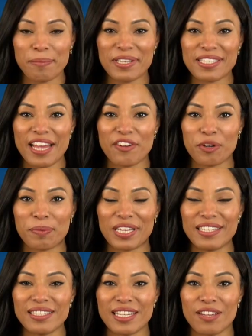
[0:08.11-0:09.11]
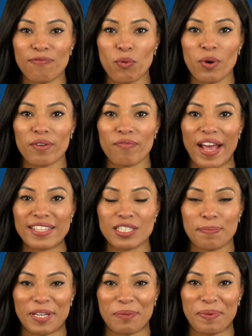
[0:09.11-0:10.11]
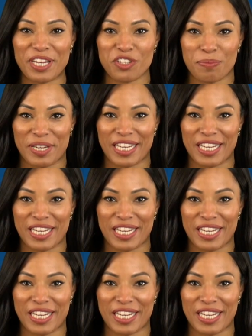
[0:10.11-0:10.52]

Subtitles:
I'm Cassandra Bolinski for Investmentpitch